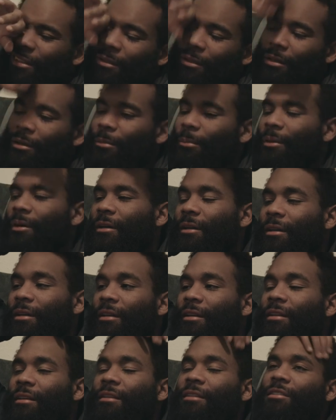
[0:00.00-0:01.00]
kind of thought about
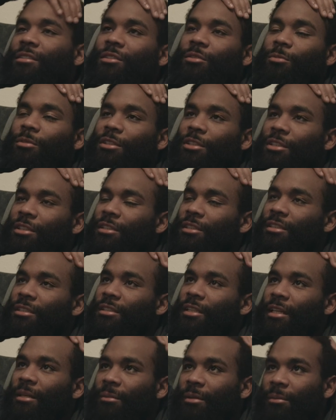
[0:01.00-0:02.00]
it. And then this is when Jesus
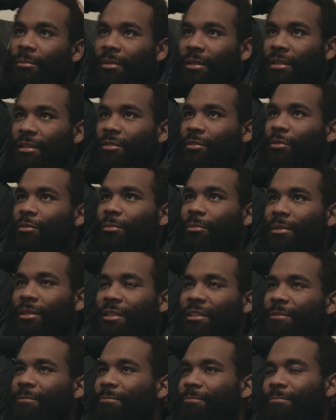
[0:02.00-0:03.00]
came to me and told
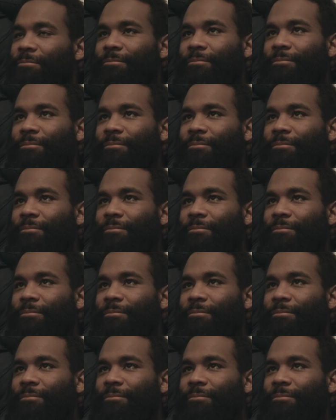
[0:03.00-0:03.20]
me,